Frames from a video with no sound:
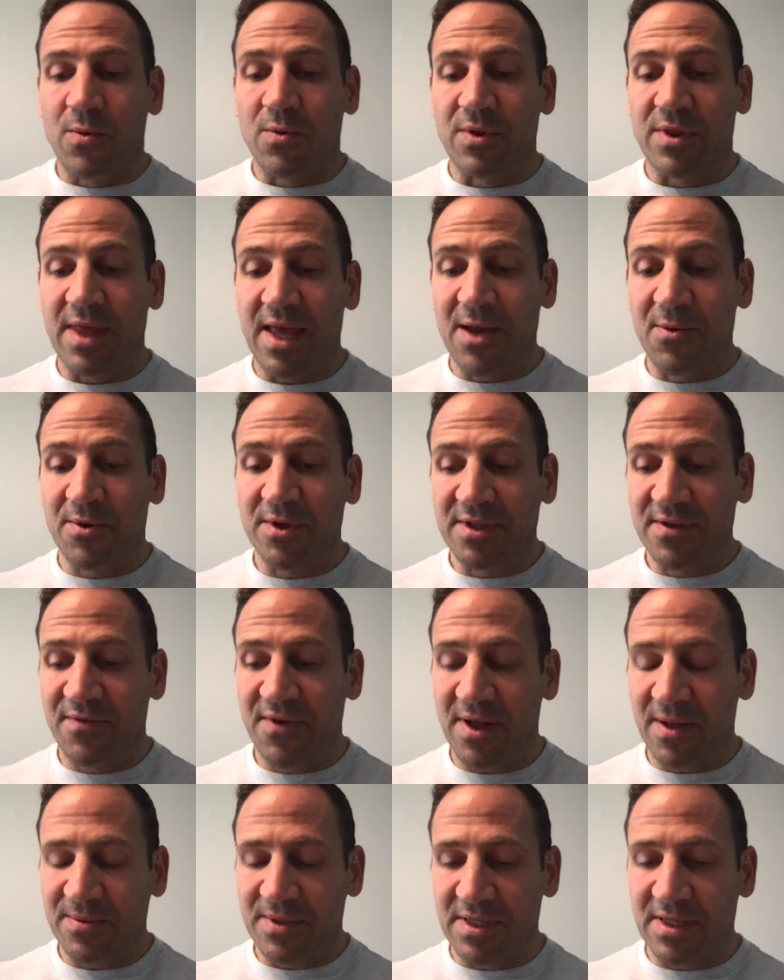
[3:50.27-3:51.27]
they will
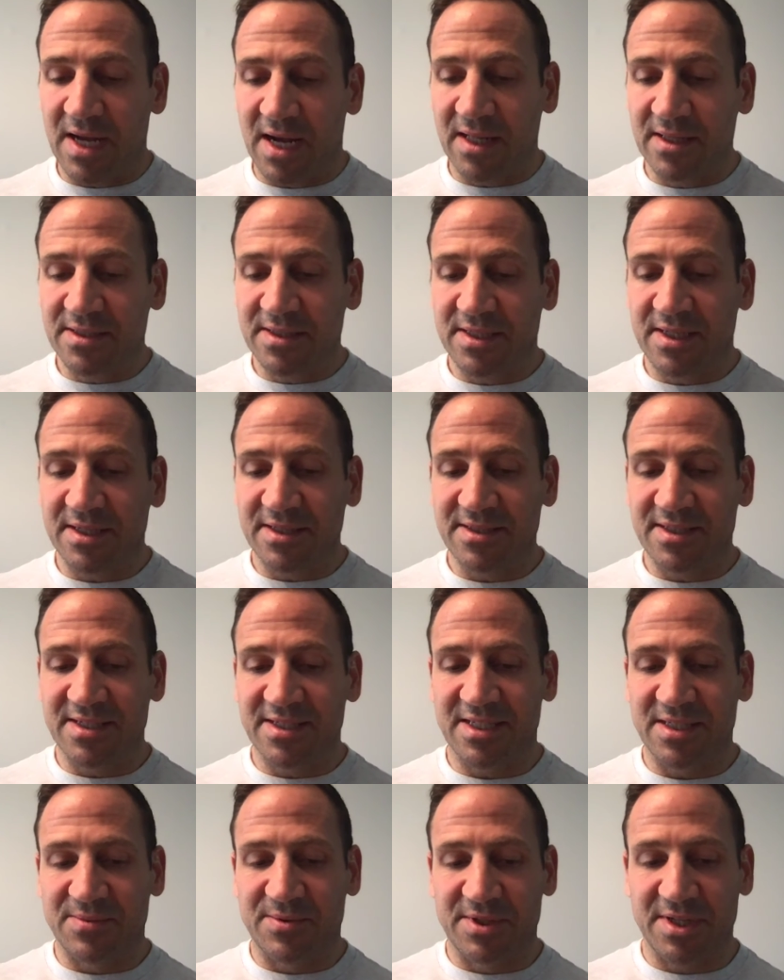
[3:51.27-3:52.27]
develop the knowledge, skills, and
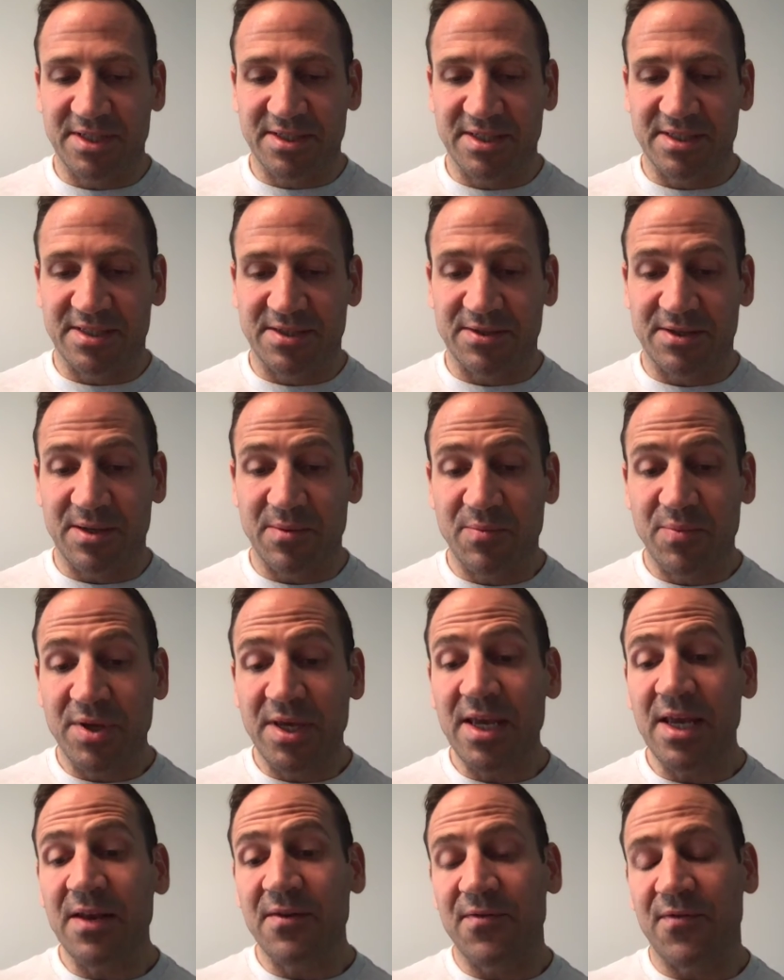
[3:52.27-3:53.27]
dispositions to
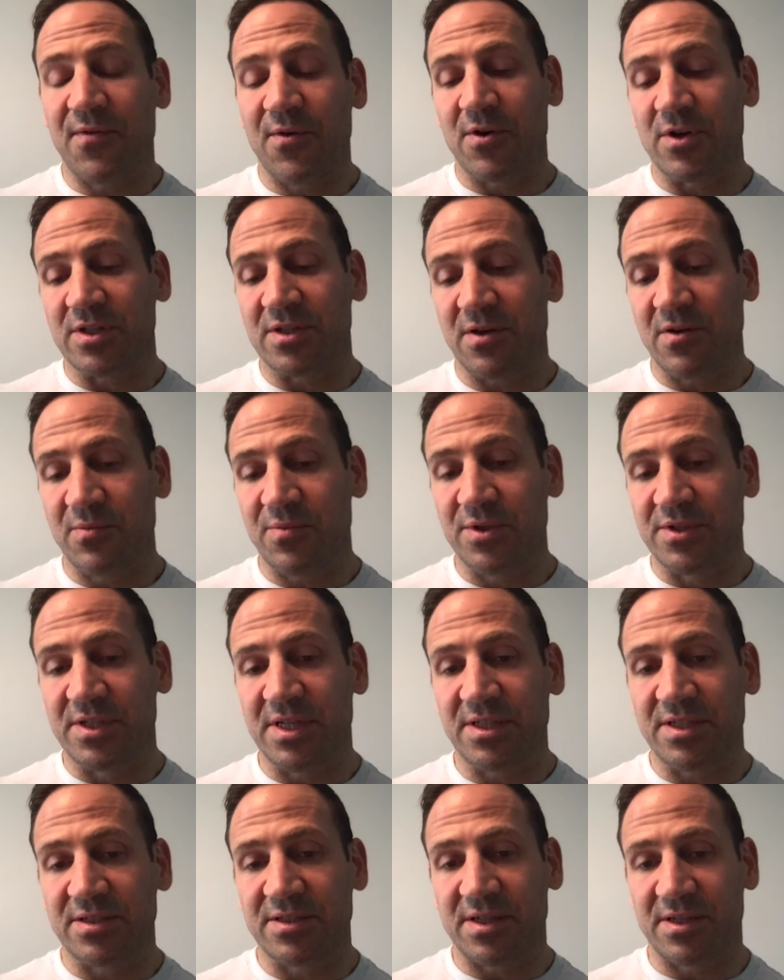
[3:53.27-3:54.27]
compete for certain
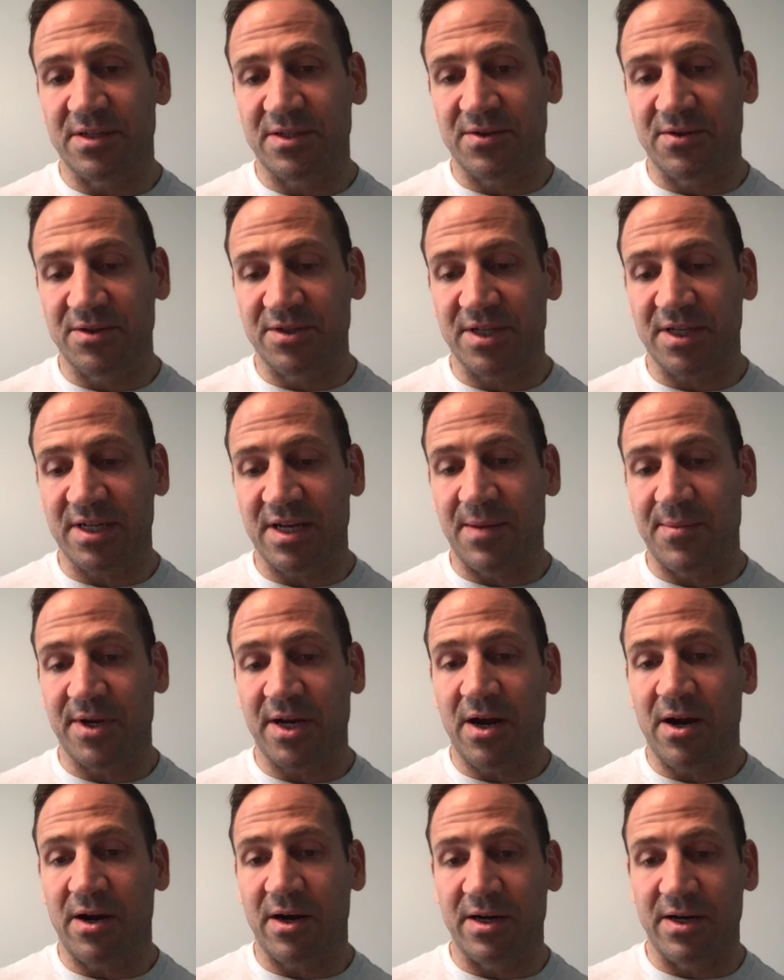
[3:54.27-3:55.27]
positions on the socioeconomic
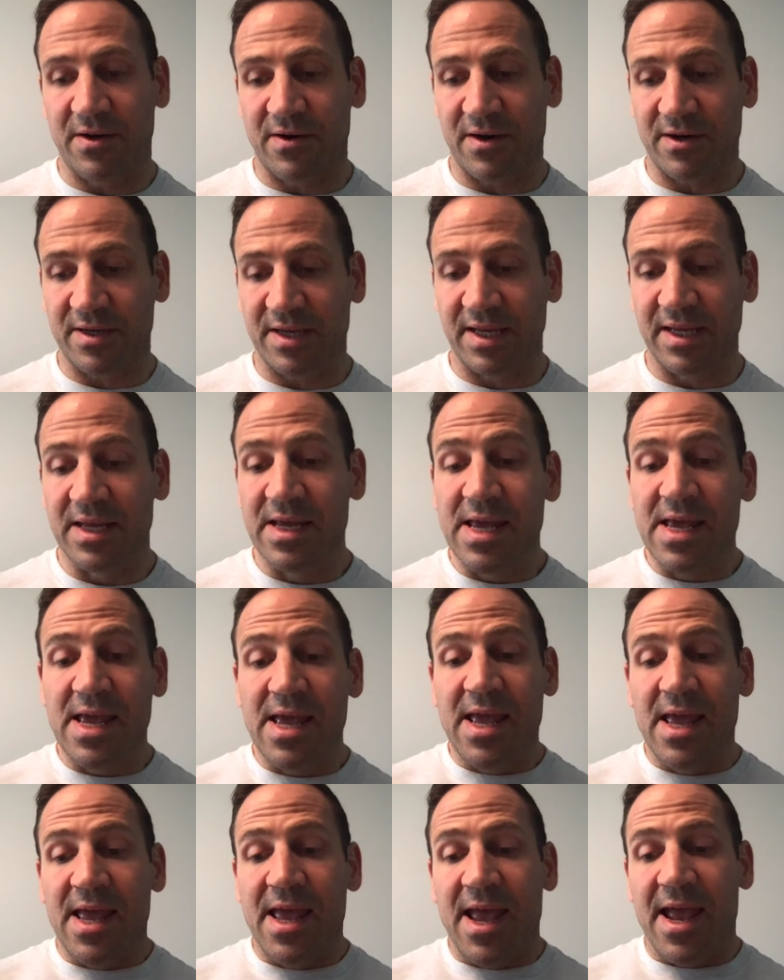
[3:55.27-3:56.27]
hierarchy.
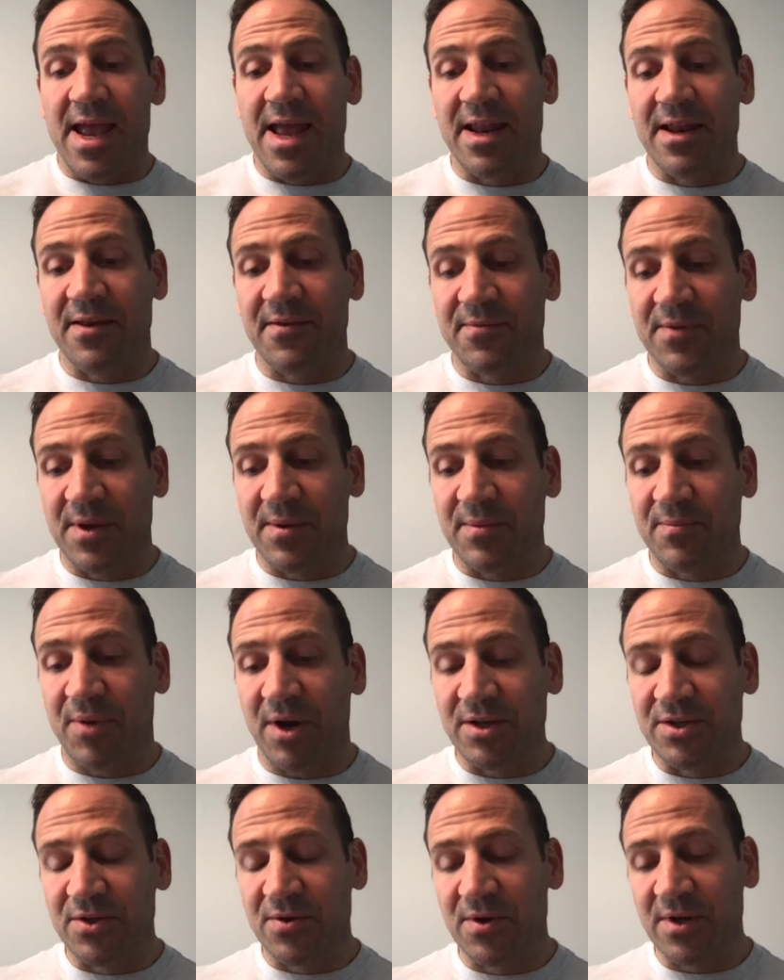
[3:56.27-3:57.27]
And by
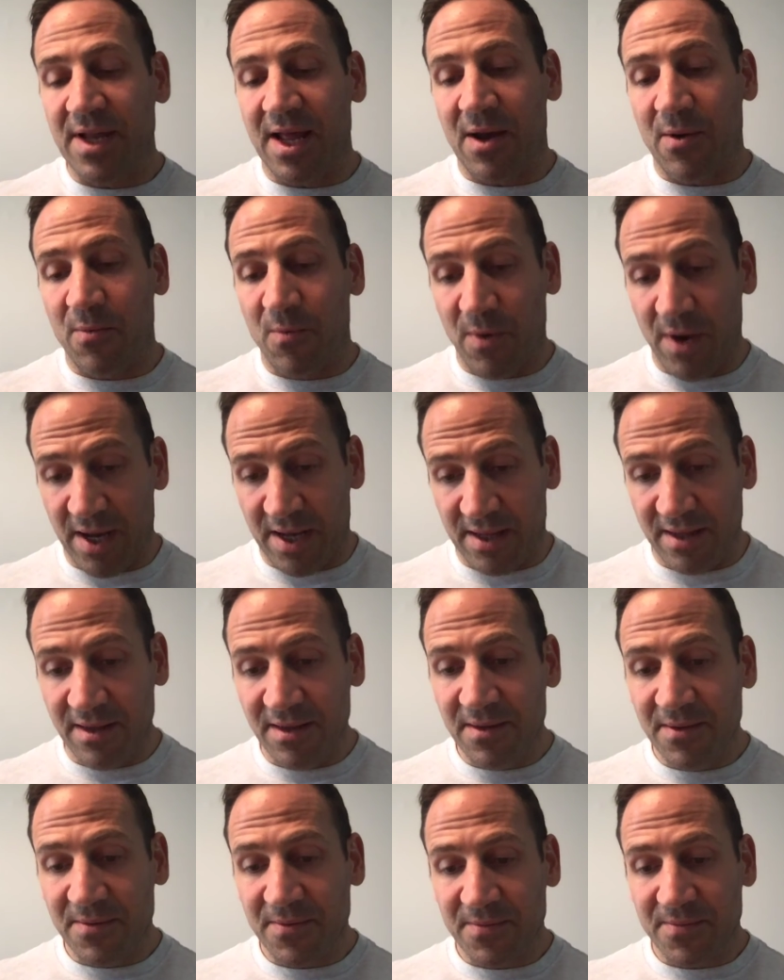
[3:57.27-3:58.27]
doing that
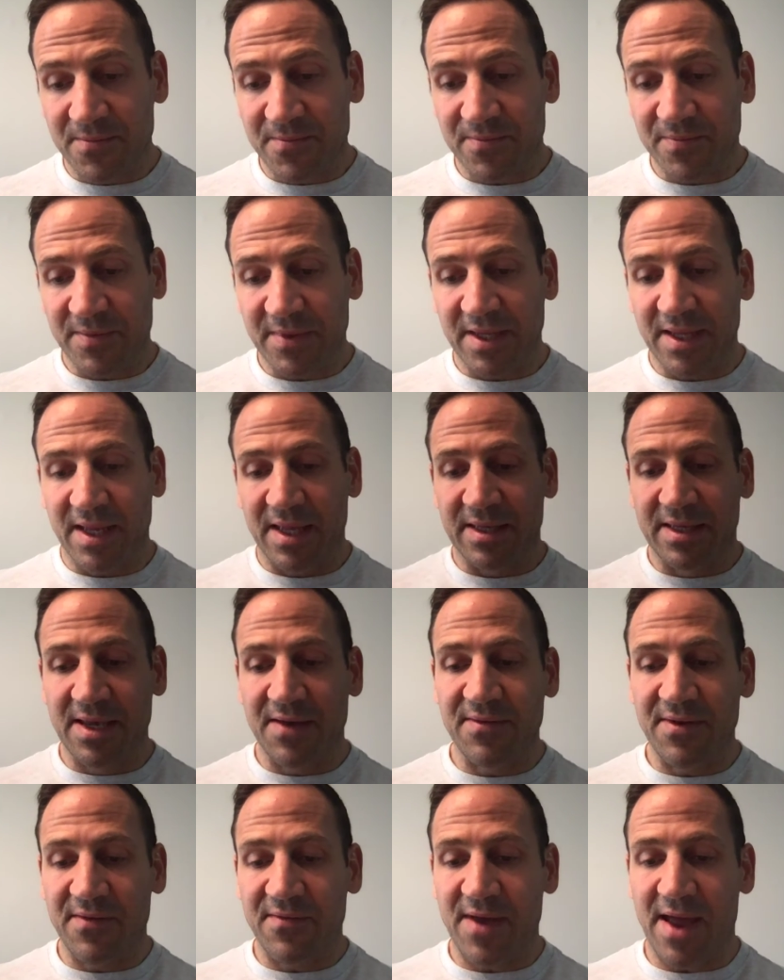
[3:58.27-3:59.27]
well, and
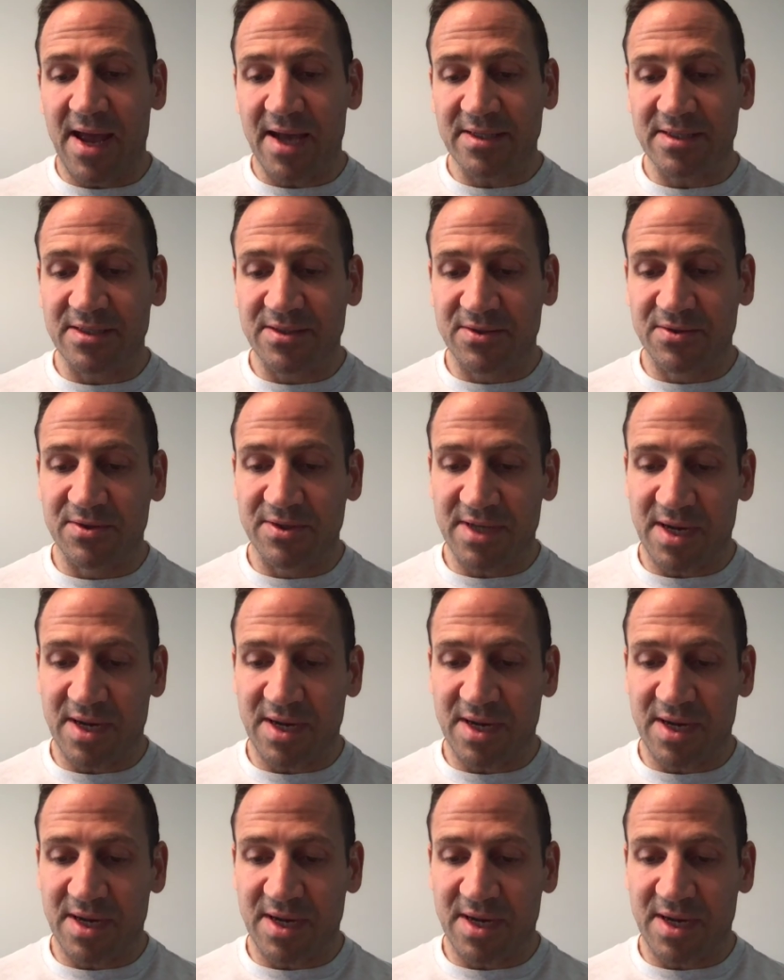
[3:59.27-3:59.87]
giving them access to those